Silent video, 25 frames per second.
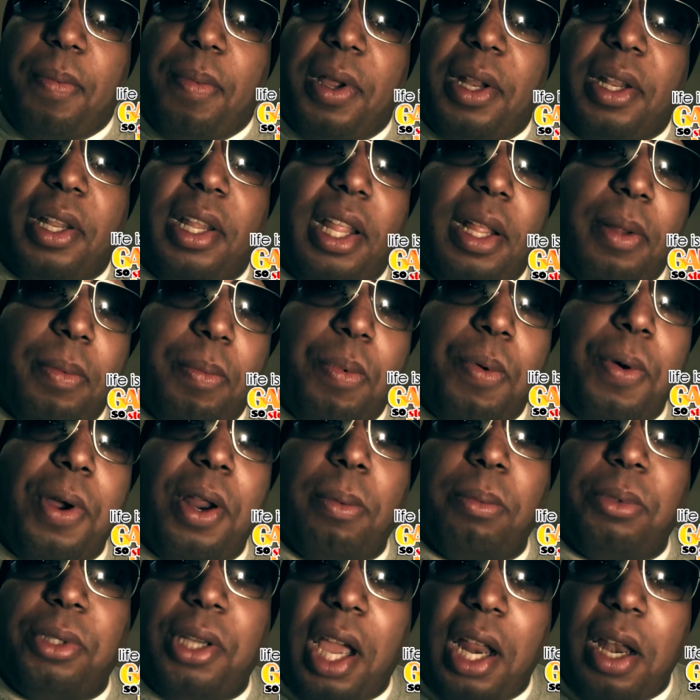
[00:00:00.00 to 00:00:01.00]
But the point
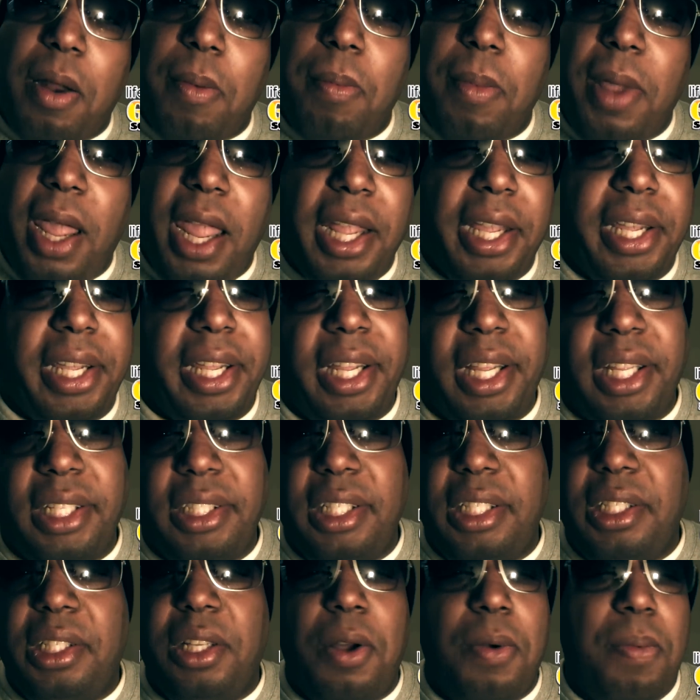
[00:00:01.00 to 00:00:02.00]
I'm trying to make
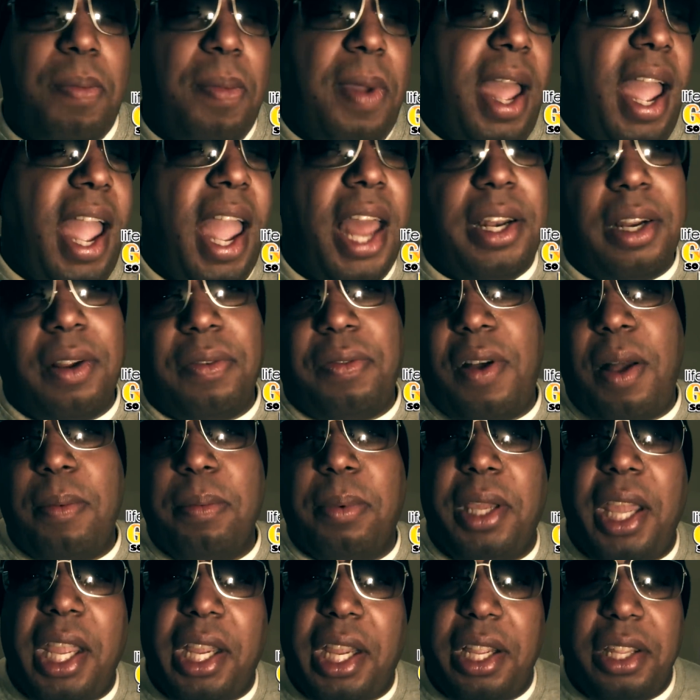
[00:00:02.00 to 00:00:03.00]
is, it don't matter if
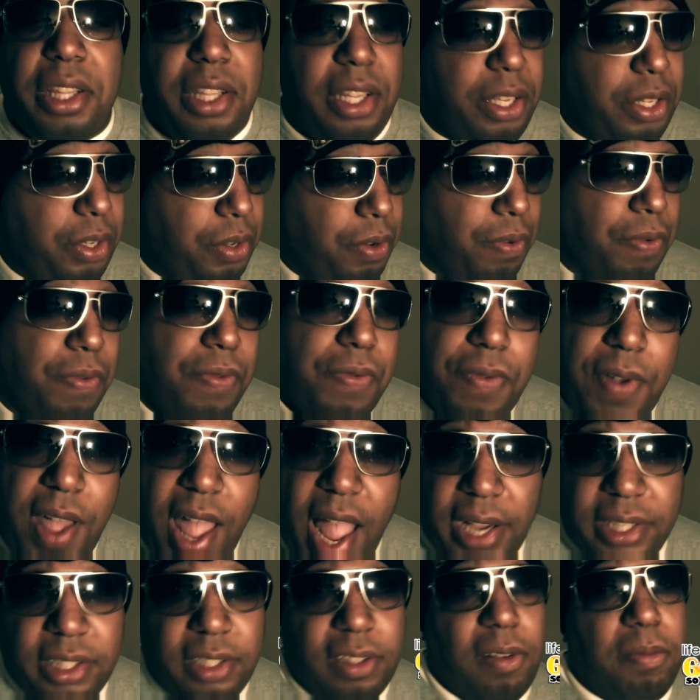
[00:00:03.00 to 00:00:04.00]
I'm kicking to you
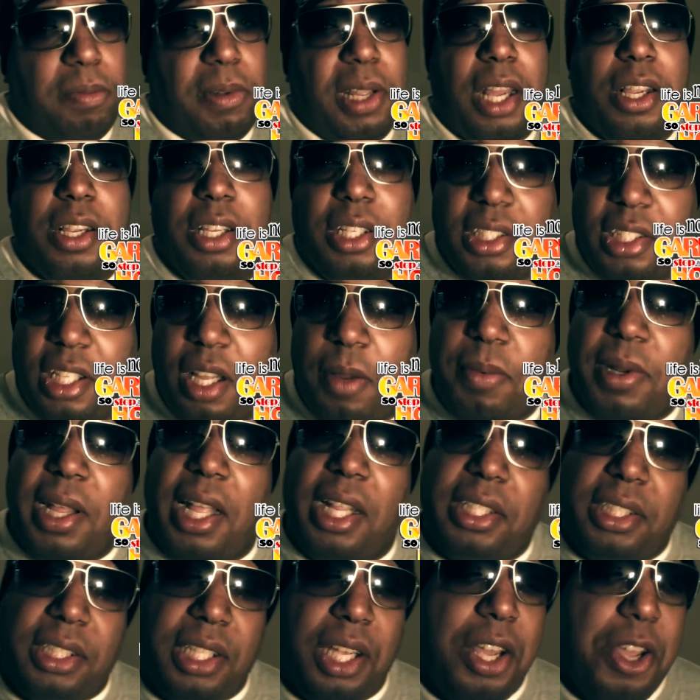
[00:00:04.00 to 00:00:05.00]
facts. If I'm telling you something
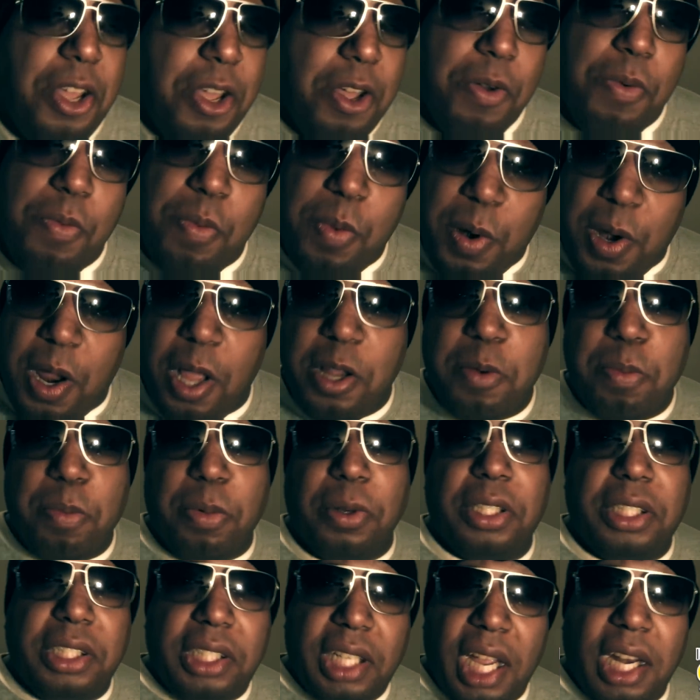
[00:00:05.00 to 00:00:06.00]
that's
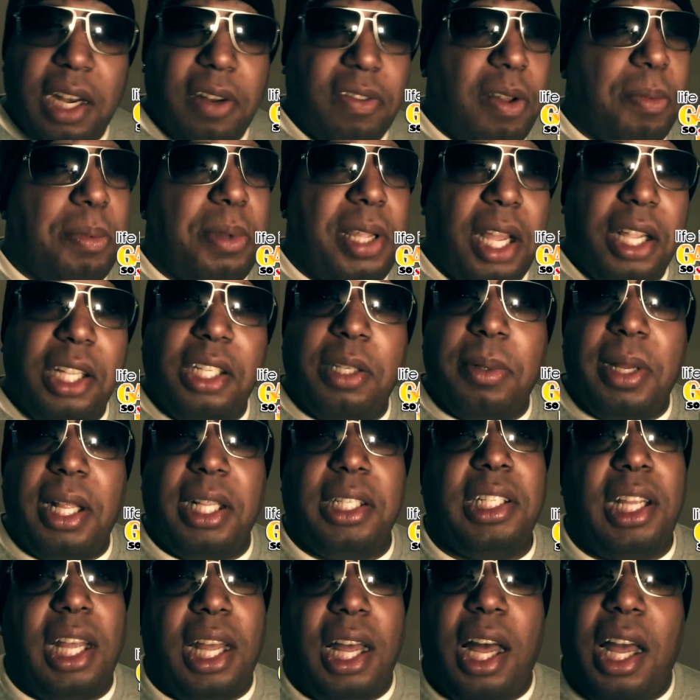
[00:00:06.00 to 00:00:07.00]
100%, if I'm telling you something
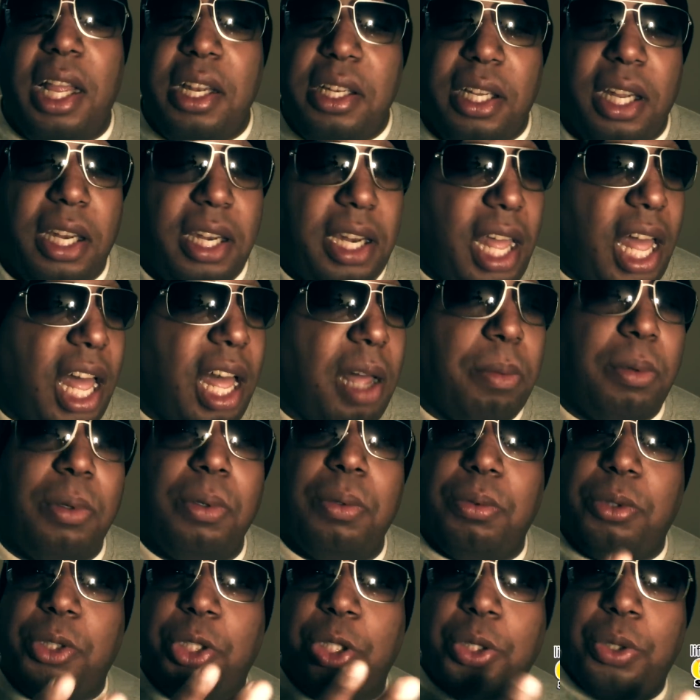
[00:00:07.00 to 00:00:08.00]
that's
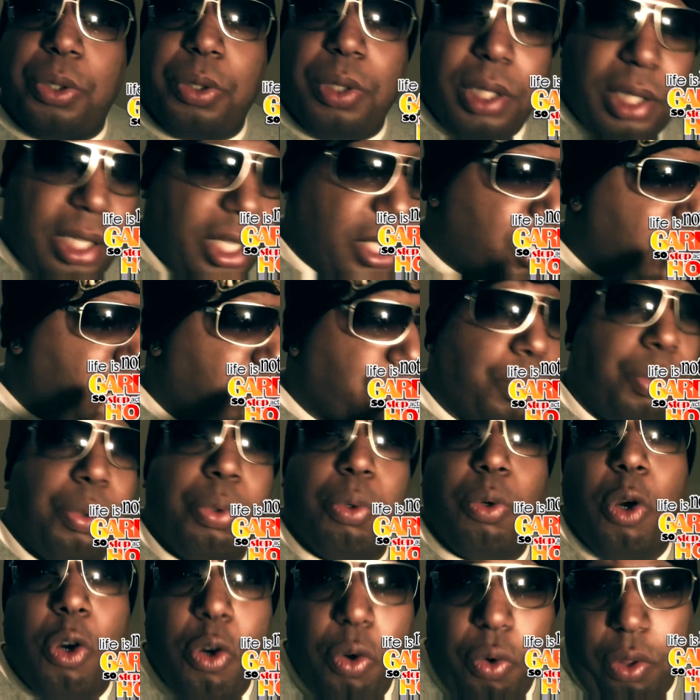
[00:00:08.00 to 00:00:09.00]
undeniable, the
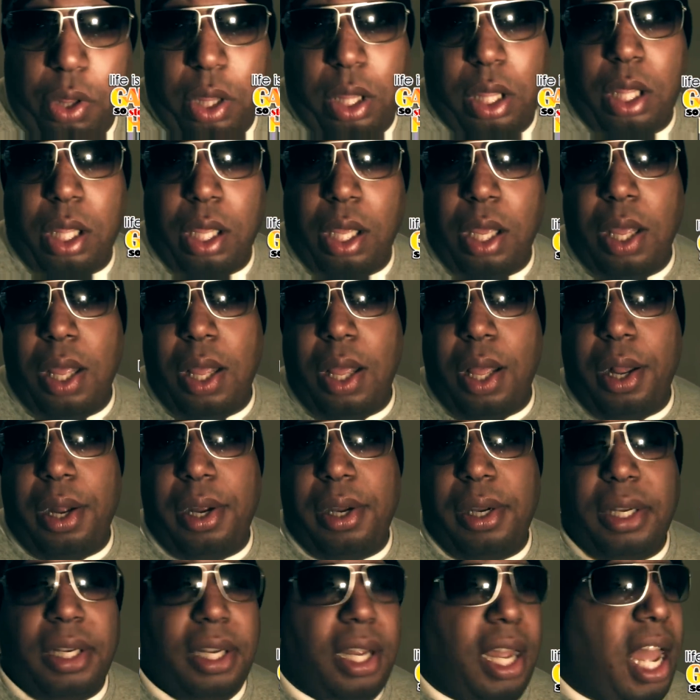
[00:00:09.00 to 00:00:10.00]
truth.
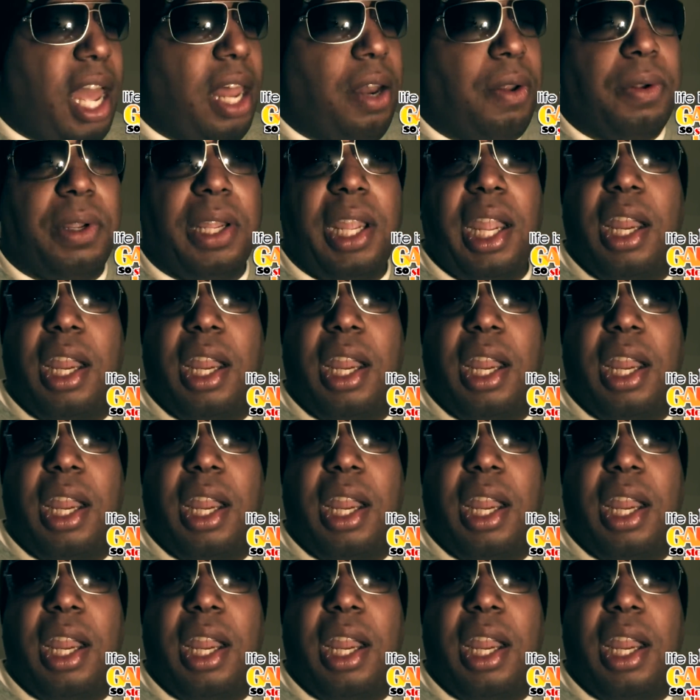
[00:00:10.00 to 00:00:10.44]
I don't